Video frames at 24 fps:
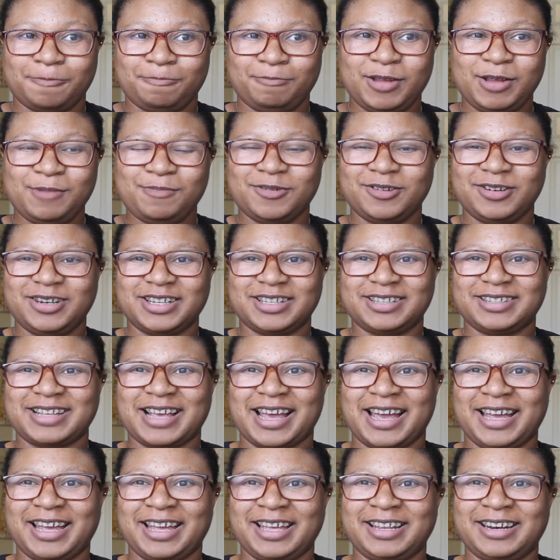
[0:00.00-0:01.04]
people
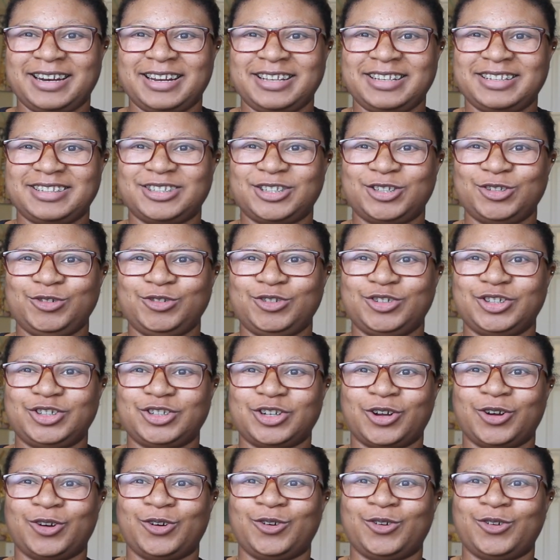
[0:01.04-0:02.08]
decided to
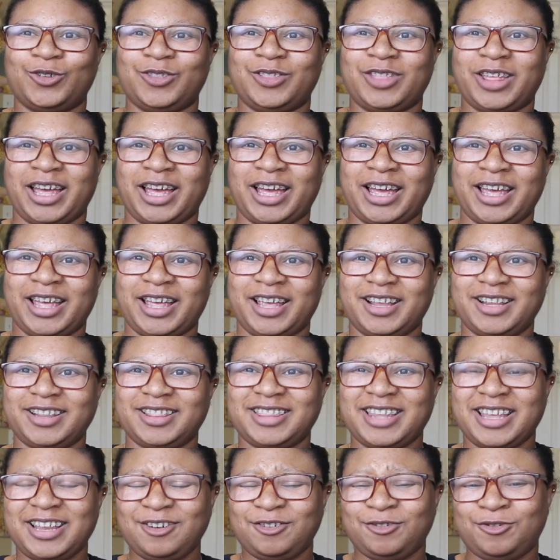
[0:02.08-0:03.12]
show that
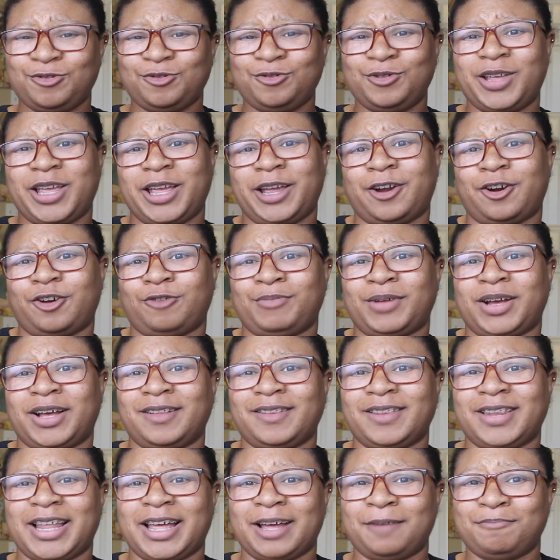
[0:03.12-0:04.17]
they do care
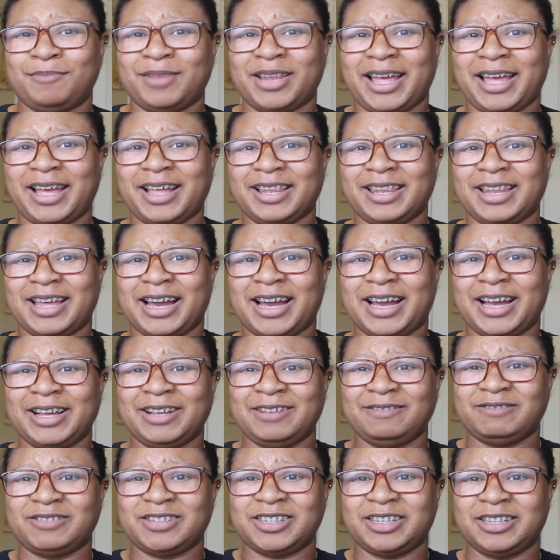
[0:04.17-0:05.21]
about black
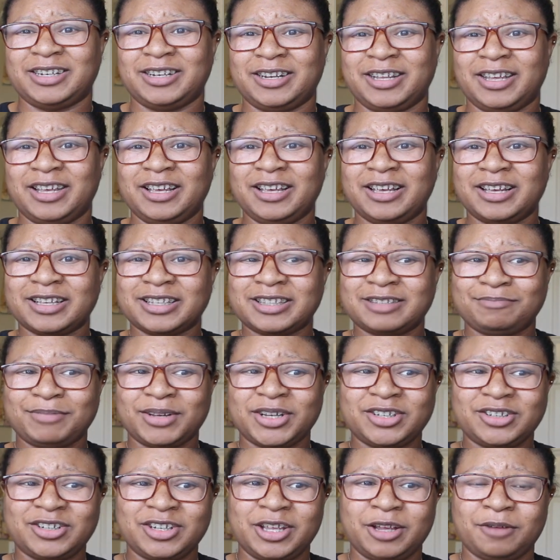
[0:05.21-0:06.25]
lives and
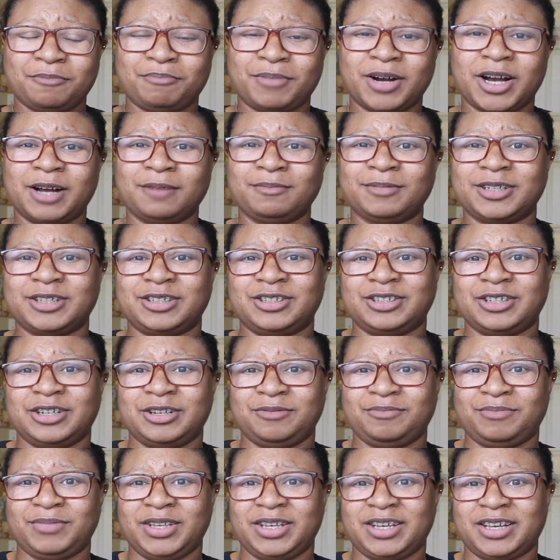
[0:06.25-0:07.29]
especially in
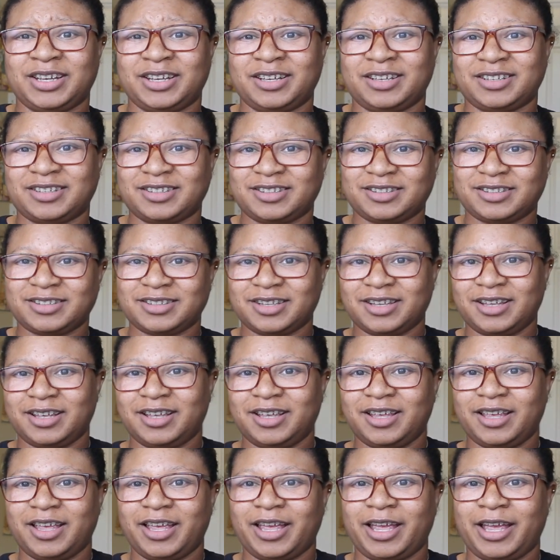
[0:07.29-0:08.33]
publishing because
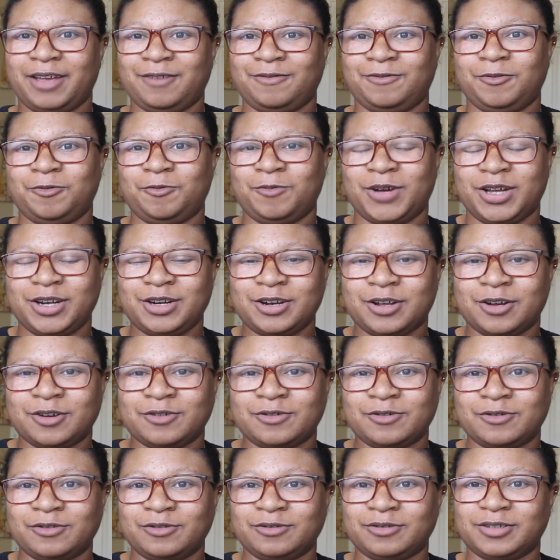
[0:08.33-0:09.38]
everyone
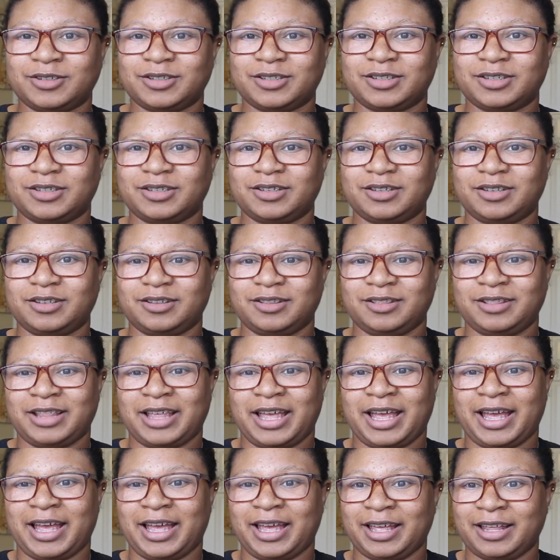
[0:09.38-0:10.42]
knows
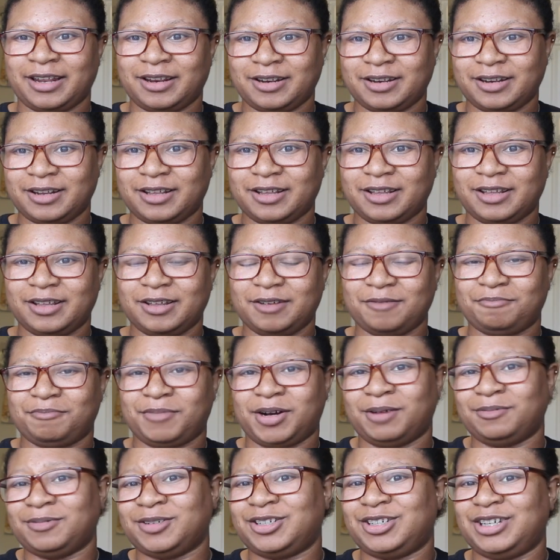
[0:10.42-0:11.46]
that
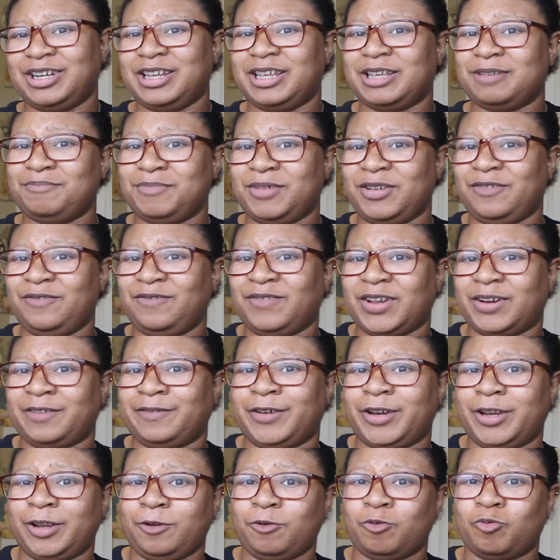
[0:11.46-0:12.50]
publishing can be
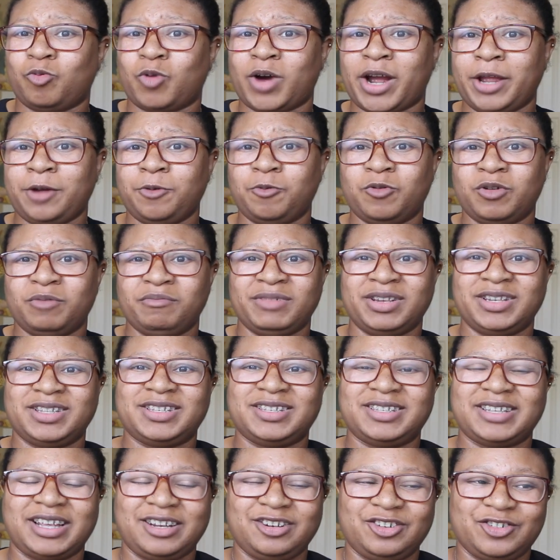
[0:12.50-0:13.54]
very white woman
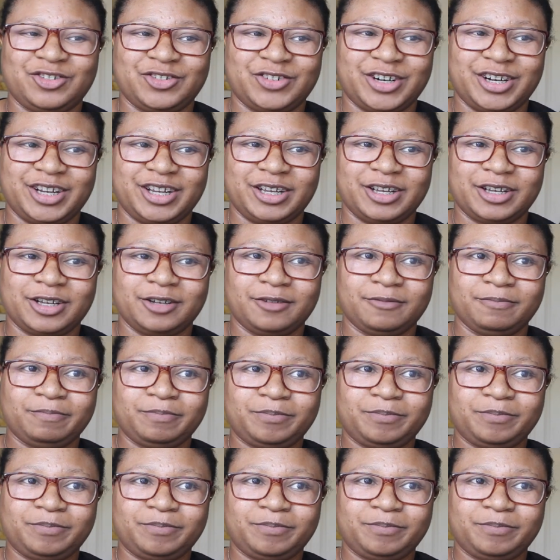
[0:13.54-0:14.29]
centric.